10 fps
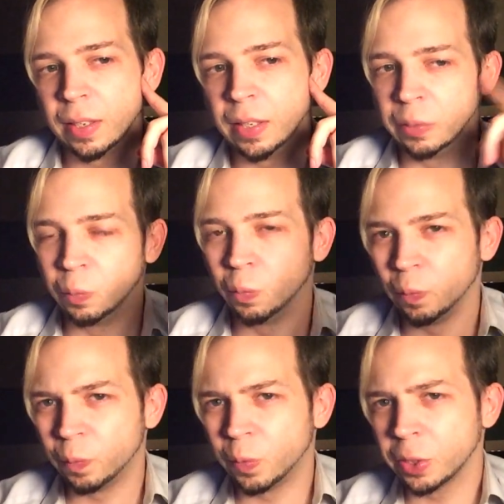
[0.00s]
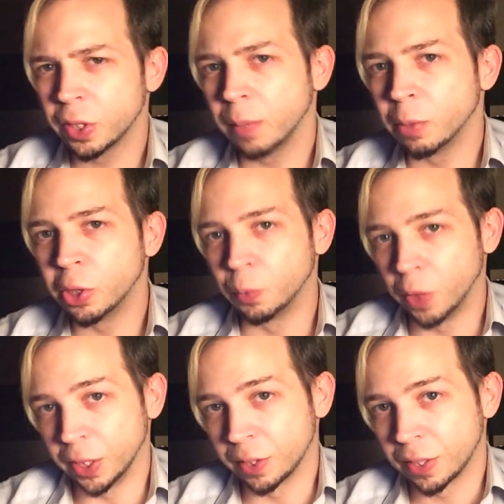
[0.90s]
There's some good
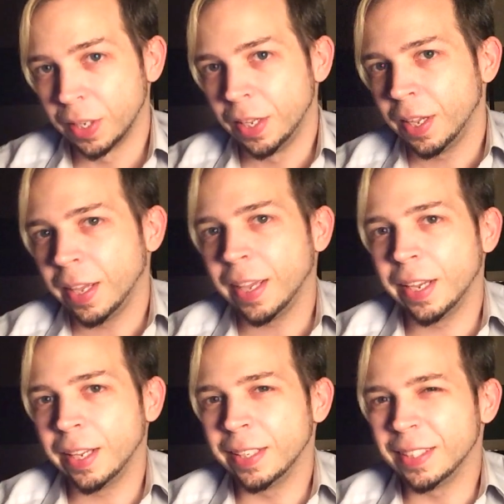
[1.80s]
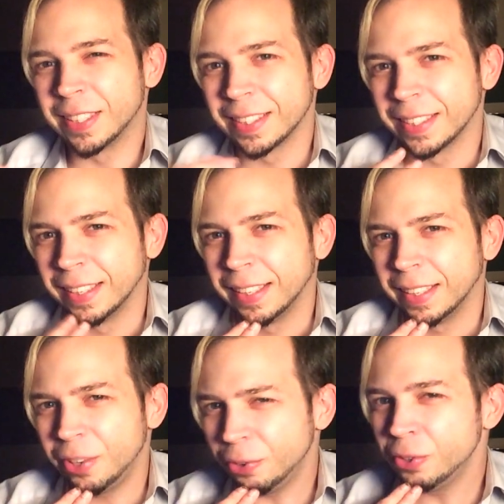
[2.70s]
ones, and
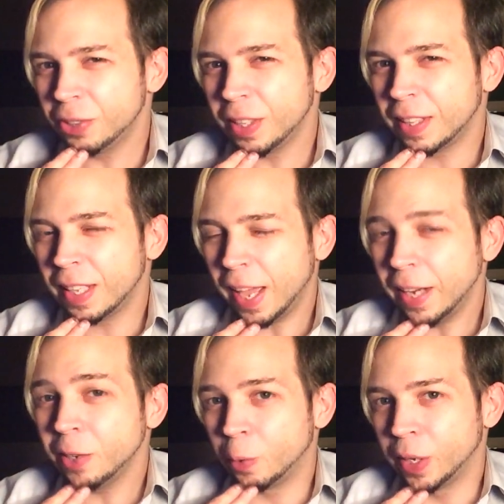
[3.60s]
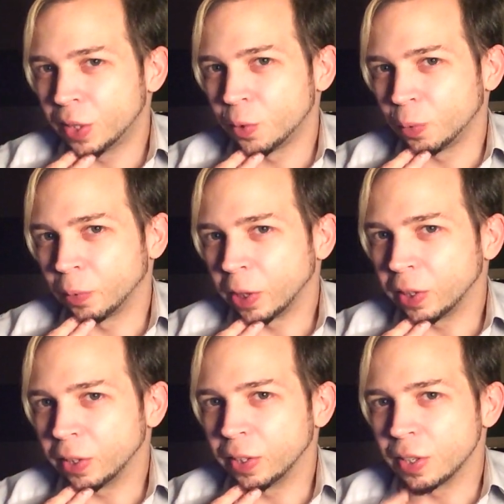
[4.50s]
you're usually the end quests were
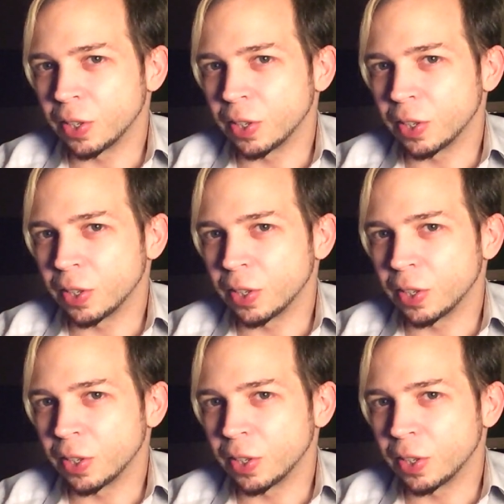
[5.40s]
really good.